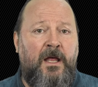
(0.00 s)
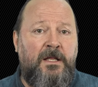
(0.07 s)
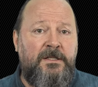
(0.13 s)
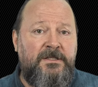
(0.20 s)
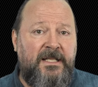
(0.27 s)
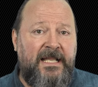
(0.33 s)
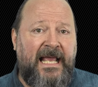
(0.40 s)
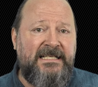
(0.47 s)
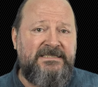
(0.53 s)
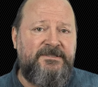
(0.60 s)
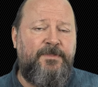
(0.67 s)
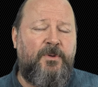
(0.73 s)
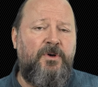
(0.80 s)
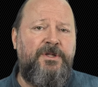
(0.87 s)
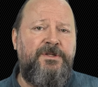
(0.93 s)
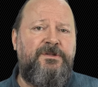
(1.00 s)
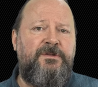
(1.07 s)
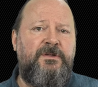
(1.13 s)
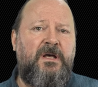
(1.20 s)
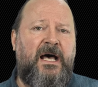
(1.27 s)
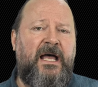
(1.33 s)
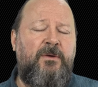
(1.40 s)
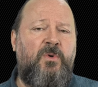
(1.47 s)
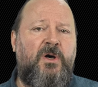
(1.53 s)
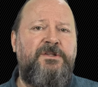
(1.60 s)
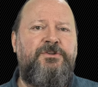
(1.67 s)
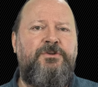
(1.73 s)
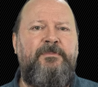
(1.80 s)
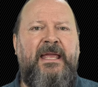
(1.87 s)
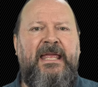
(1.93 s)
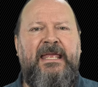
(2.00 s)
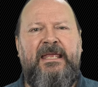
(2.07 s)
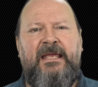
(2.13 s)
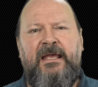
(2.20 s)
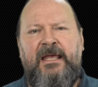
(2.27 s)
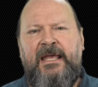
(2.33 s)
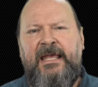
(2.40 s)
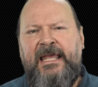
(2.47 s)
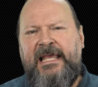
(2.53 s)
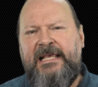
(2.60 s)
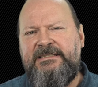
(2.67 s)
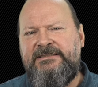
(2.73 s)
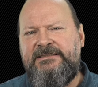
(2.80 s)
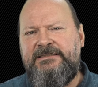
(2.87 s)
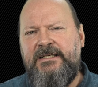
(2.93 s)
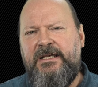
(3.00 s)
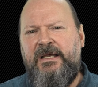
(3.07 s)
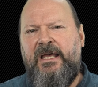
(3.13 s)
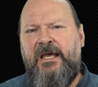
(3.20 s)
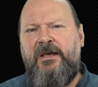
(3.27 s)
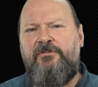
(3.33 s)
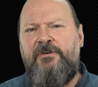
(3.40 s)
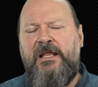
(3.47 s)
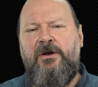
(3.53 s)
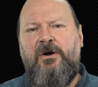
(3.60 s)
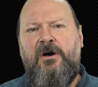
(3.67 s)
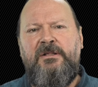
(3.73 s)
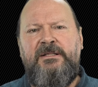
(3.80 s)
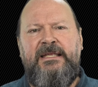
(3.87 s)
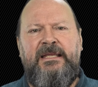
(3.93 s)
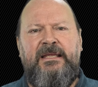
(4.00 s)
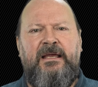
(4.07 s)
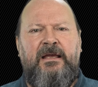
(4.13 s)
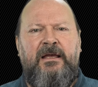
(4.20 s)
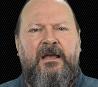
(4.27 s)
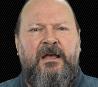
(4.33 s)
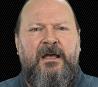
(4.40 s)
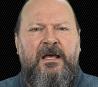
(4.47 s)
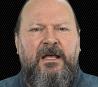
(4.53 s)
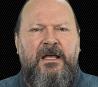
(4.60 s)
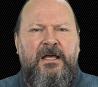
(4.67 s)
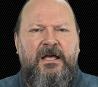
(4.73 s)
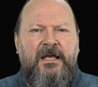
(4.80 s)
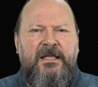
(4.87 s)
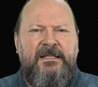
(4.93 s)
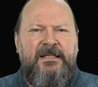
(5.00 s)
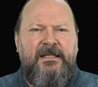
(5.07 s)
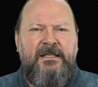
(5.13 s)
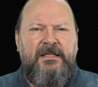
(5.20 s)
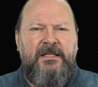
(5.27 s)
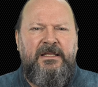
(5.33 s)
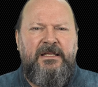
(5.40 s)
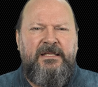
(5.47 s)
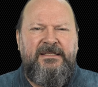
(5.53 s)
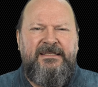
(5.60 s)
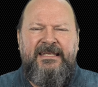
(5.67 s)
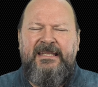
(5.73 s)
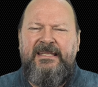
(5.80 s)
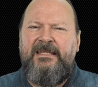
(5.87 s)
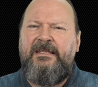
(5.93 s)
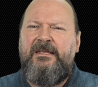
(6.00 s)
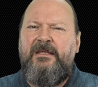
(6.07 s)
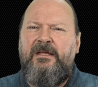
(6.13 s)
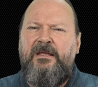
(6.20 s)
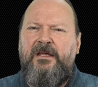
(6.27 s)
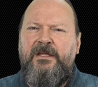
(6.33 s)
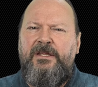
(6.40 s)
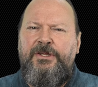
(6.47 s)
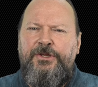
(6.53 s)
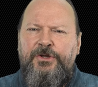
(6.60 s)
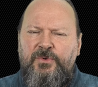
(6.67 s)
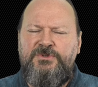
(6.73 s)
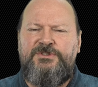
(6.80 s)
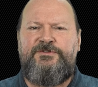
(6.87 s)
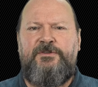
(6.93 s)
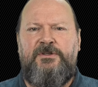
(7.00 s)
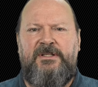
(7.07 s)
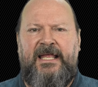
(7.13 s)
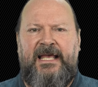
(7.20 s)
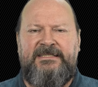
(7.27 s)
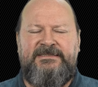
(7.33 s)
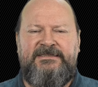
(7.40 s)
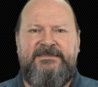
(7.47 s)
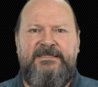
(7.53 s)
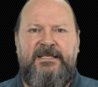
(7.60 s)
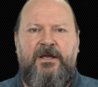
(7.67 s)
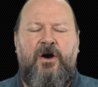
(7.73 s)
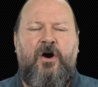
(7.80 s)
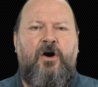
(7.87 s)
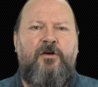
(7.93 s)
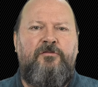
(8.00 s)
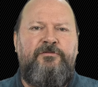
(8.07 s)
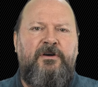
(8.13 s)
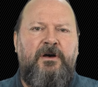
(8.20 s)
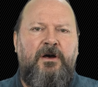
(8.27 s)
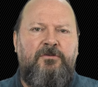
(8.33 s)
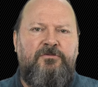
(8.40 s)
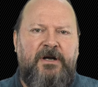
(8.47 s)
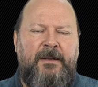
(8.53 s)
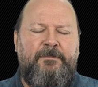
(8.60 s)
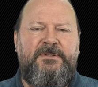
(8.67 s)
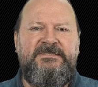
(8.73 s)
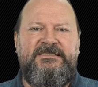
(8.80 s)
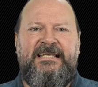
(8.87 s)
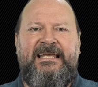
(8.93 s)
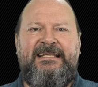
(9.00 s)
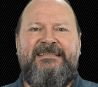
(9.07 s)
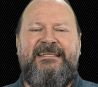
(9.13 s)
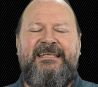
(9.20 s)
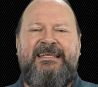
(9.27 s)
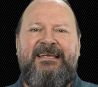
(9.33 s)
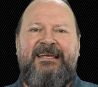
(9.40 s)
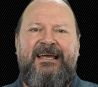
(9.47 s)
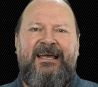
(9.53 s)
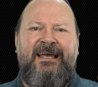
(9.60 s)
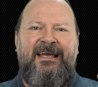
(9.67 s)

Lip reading: The last point I want to make is regarding the usefulness of representing